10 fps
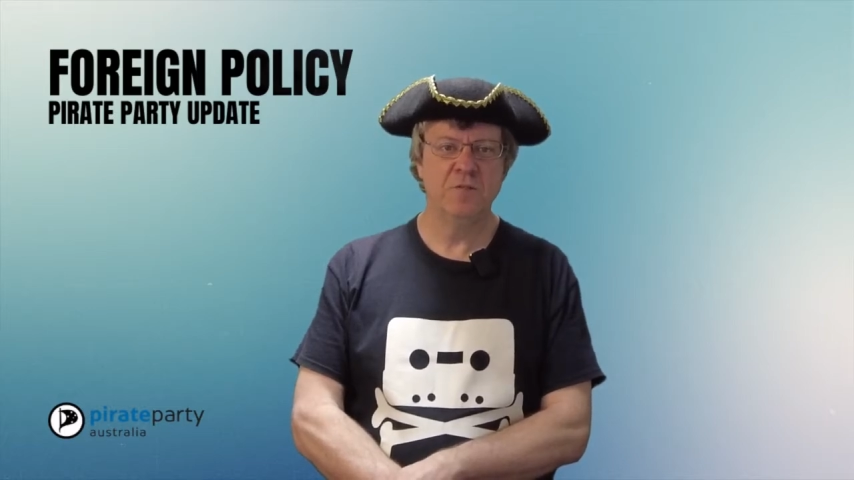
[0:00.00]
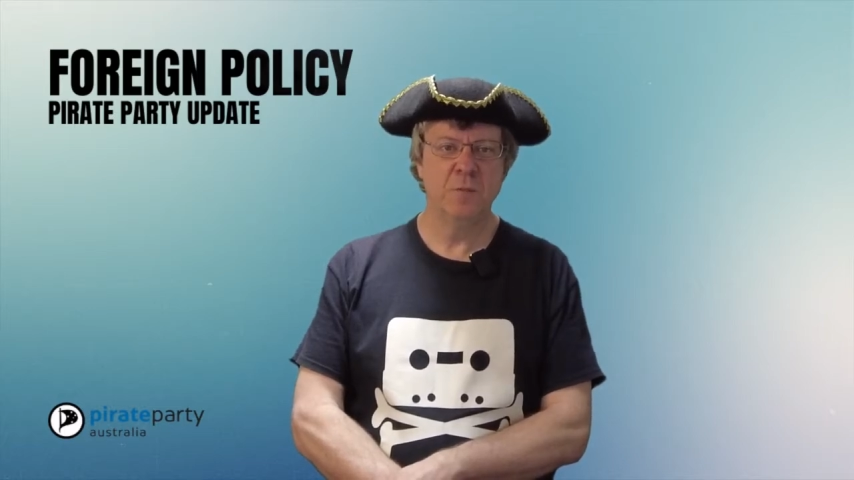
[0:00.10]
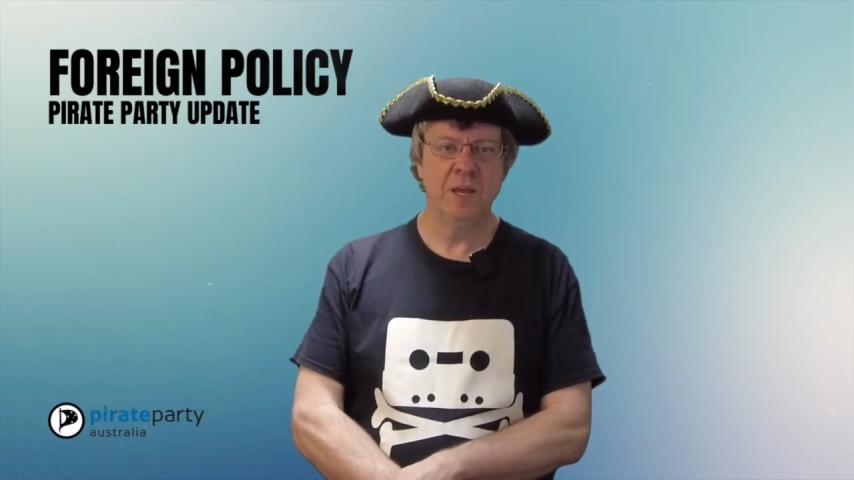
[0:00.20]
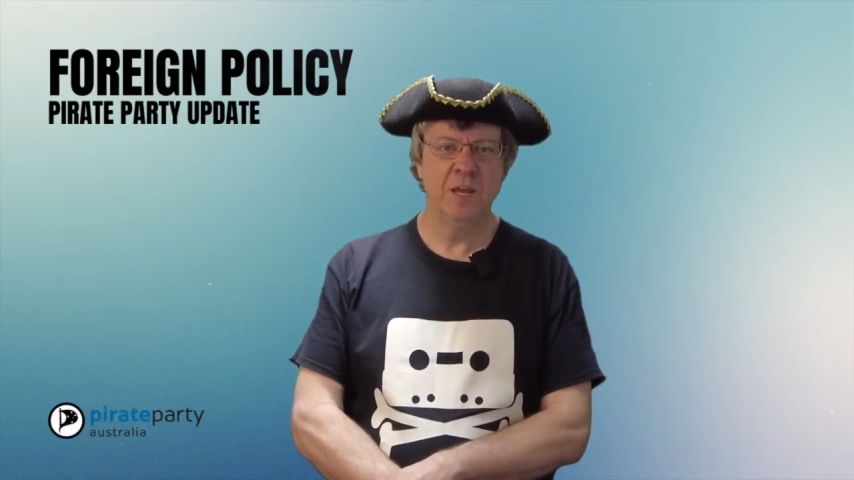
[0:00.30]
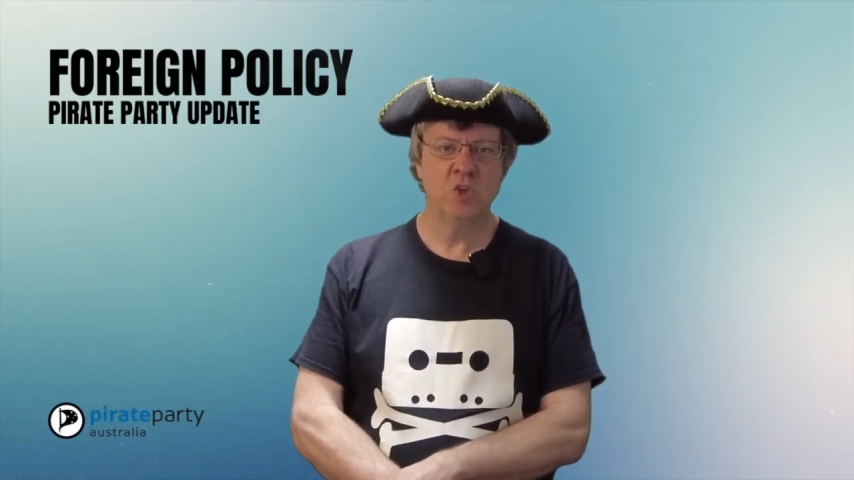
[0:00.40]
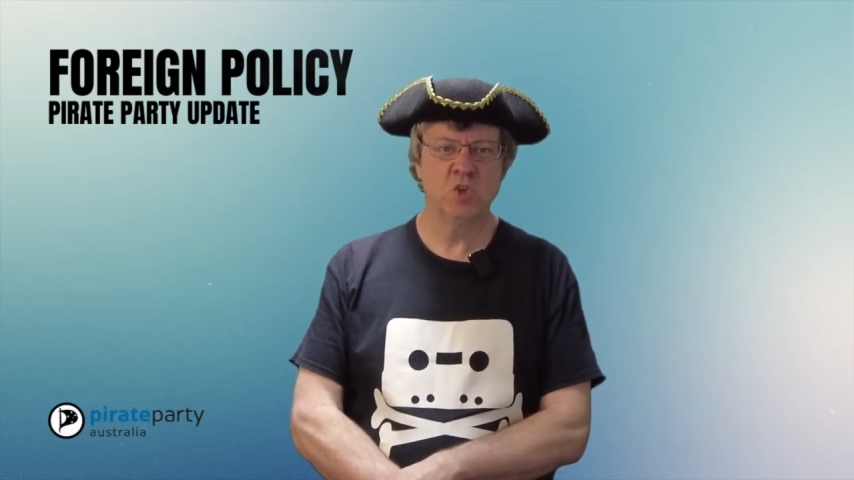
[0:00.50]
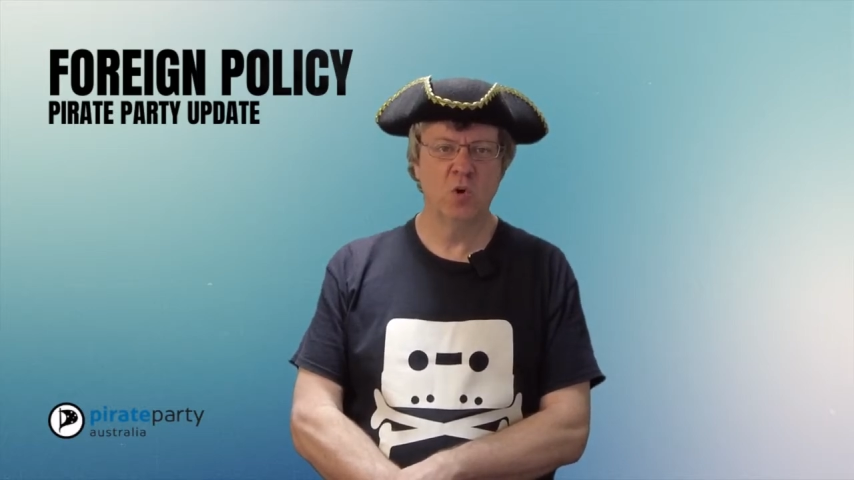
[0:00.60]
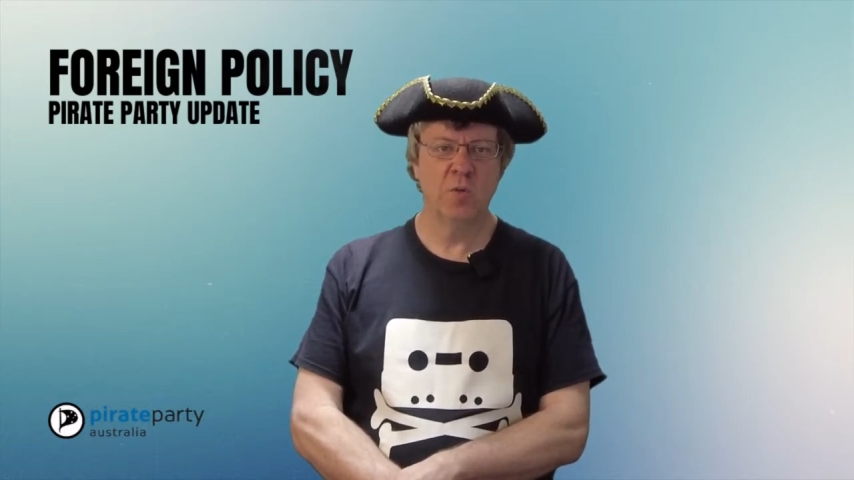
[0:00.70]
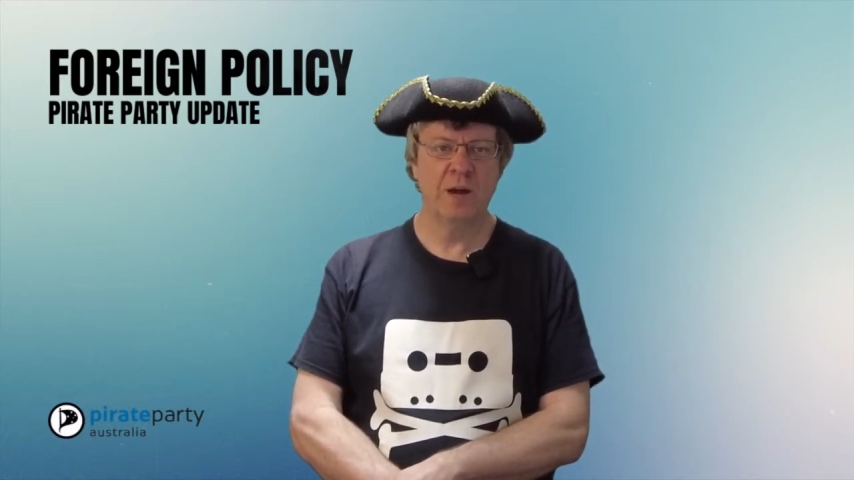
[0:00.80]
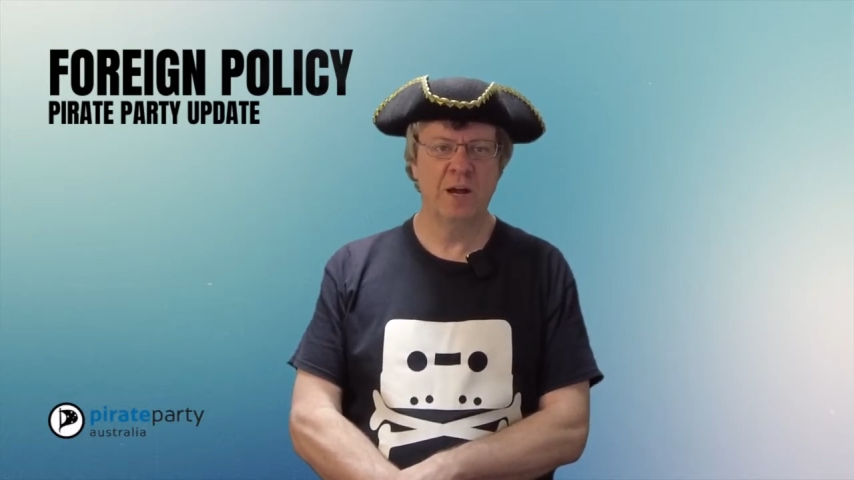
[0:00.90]
for making
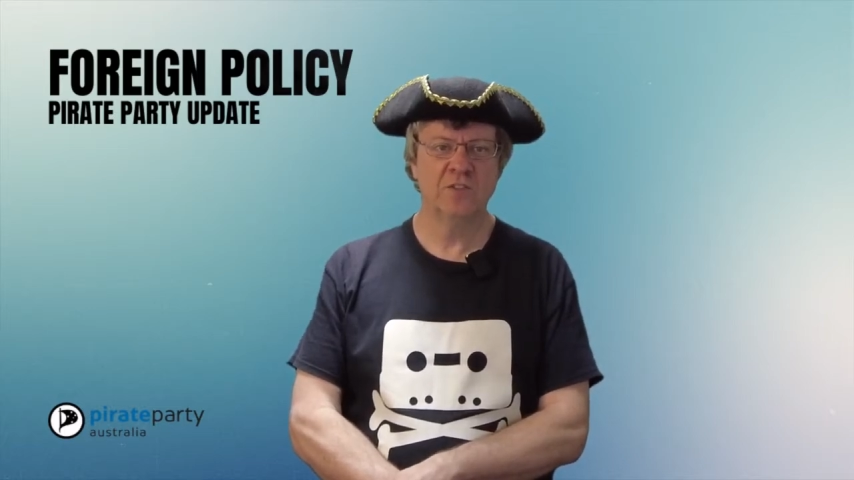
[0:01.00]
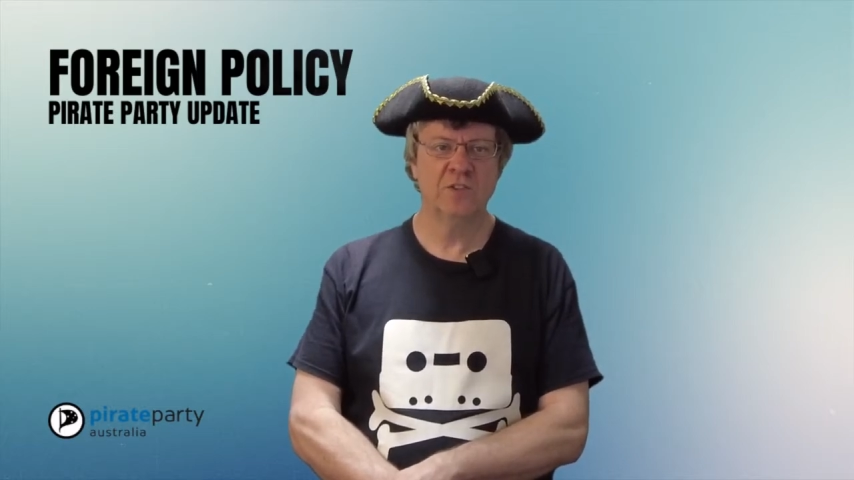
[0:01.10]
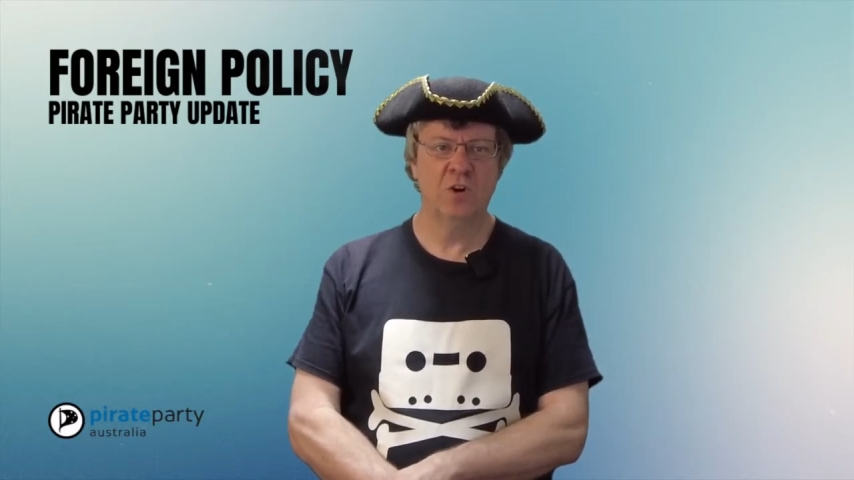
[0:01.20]
chalk marks